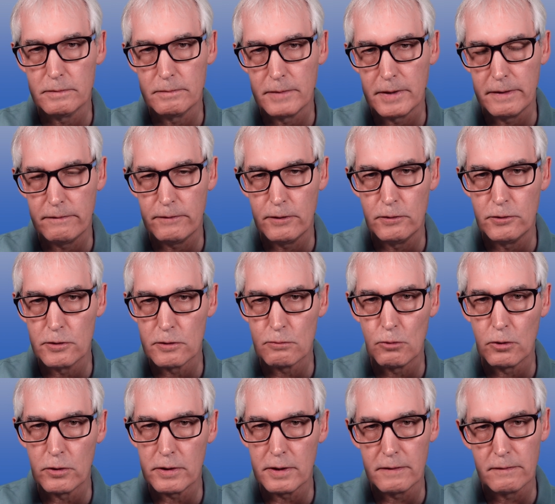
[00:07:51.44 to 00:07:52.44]
if you just
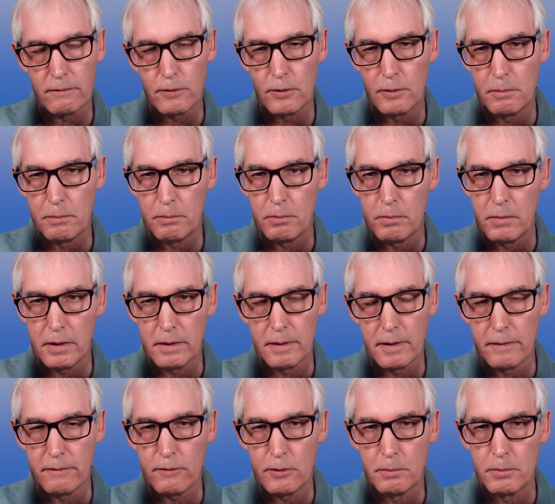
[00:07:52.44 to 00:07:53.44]
want it for
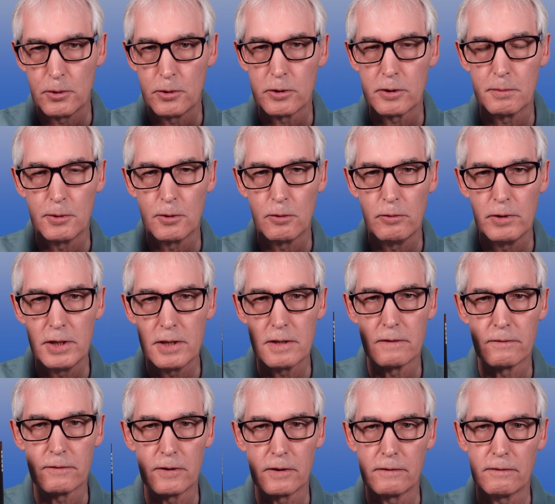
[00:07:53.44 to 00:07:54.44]
portable
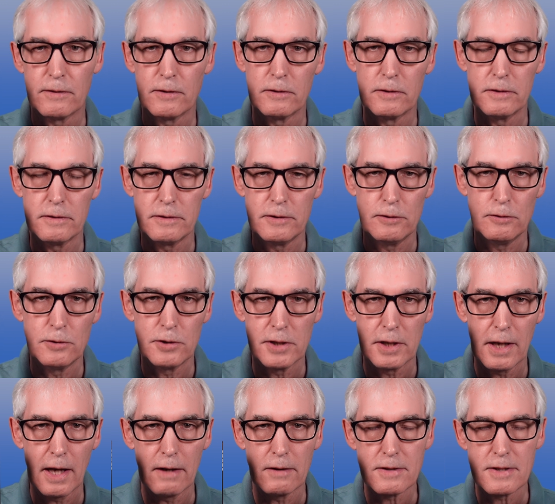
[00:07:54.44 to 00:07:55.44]
reasons, for
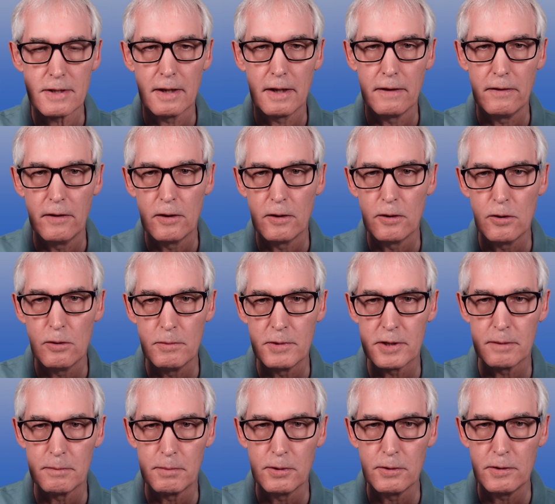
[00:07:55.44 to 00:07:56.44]
using outside the home as
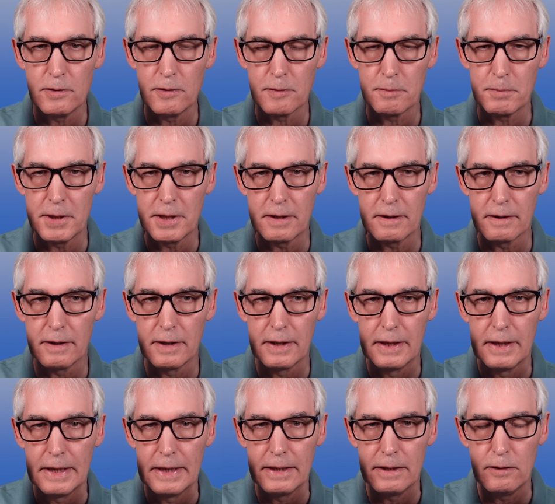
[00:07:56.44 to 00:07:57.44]
a Bluetooth speaker,
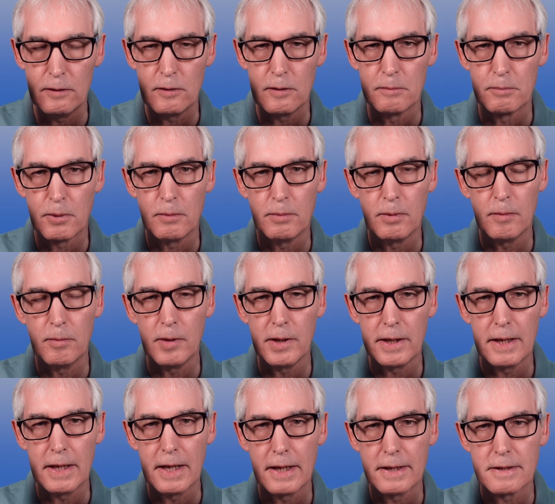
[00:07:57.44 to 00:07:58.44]
you could probably
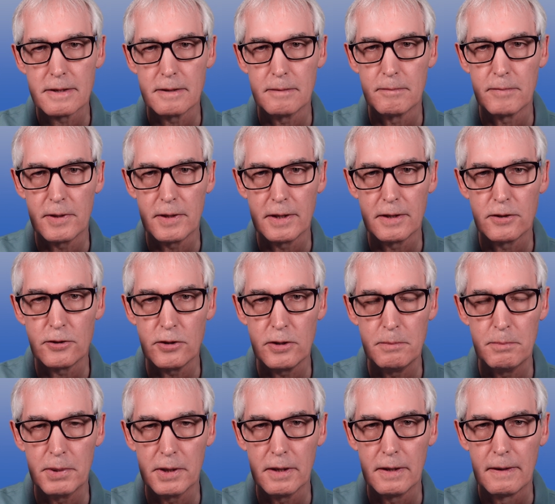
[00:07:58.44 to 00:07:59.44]
get something
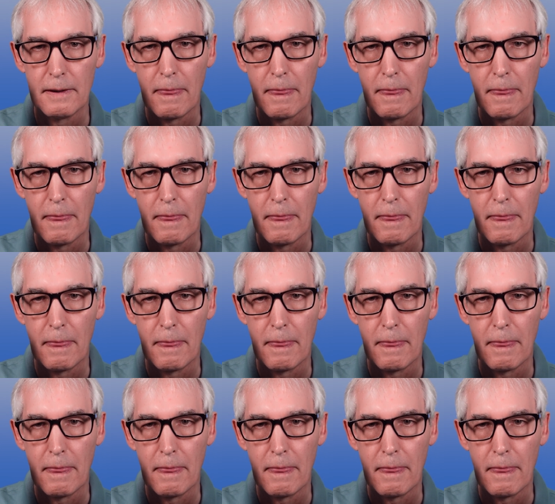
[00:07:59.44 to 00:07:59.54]
cheaper